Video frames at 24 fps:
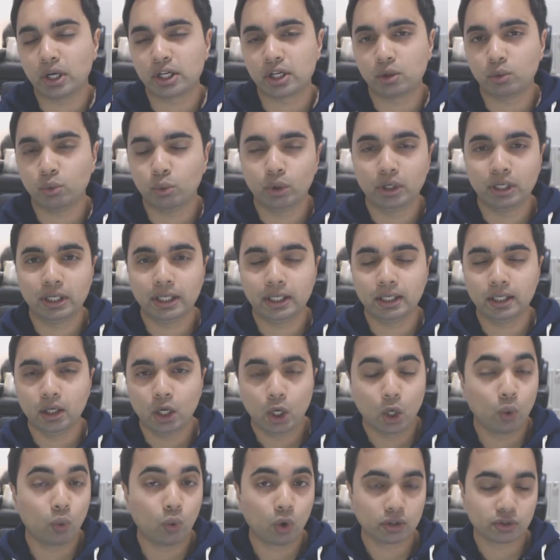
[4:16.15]
I don't really
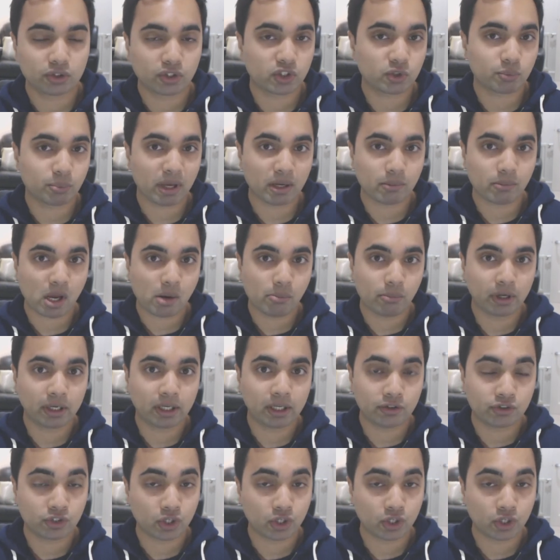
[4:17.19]
want to spend my money,